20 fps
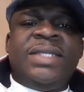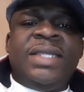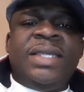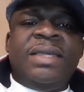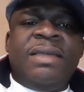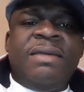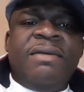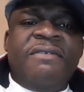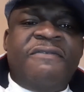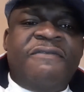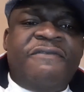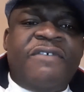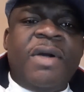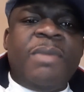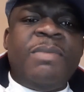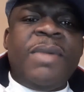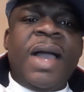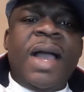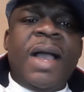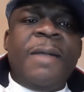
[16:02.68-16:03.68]
the
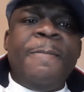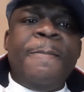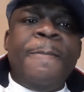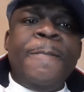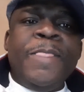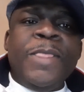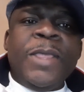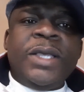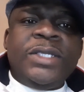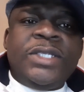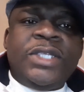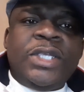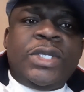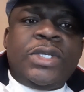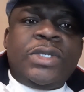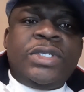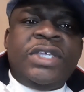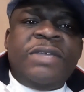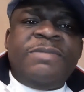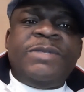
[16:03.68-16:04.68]
former
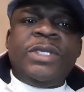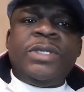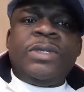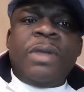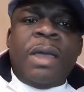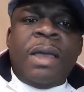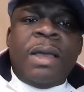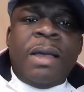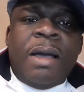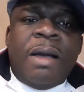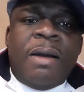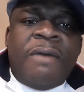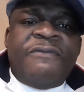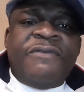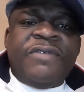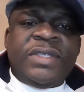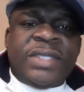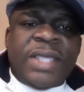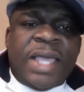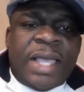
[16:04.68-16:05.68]
chief
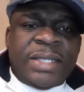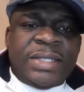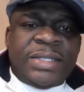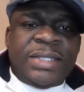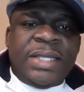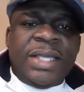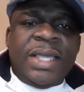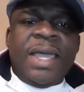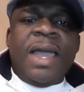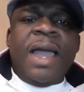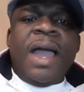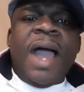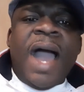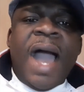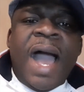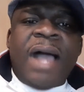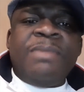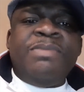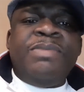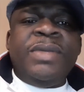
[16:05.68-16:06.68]
officers
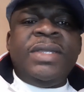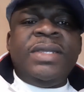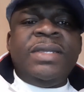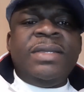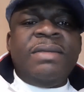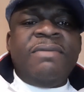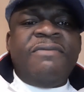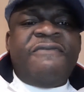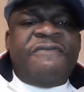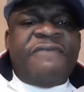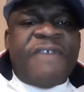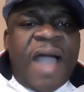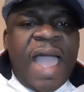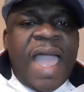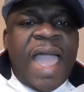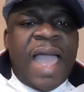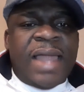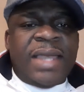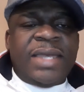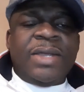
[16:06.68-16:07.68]
have been
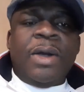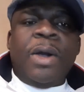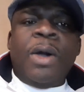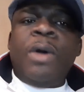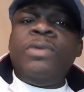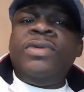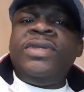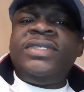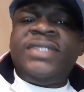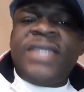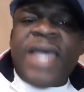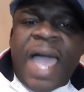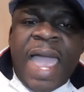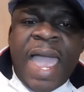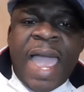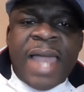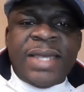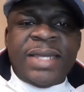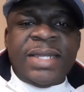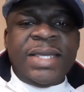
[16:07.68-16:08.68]
fired or
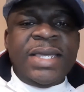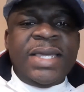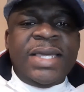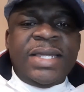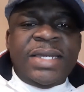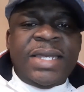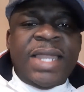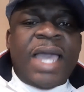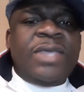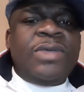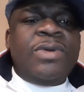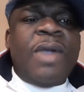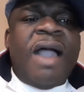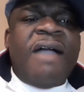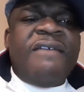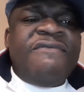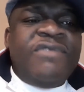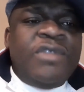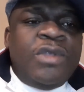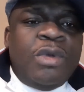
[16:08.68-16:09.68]
retired, now you
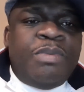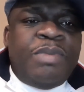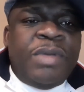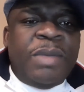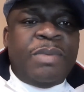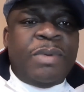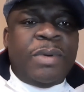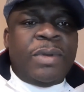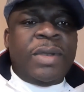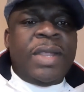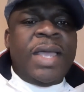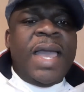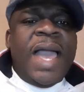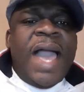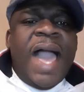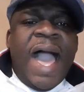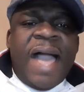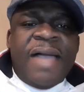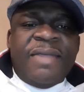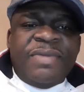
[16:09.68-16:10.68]
have new people,
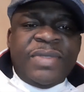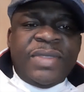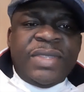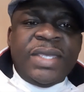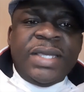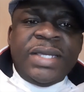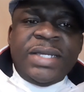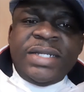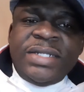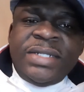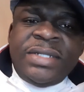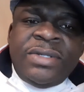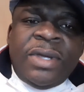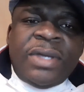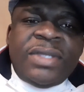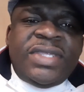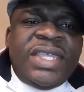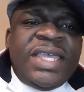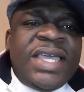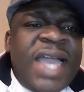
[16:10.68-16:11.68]
and
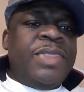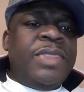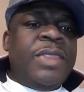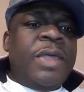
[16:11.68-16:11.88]
nothing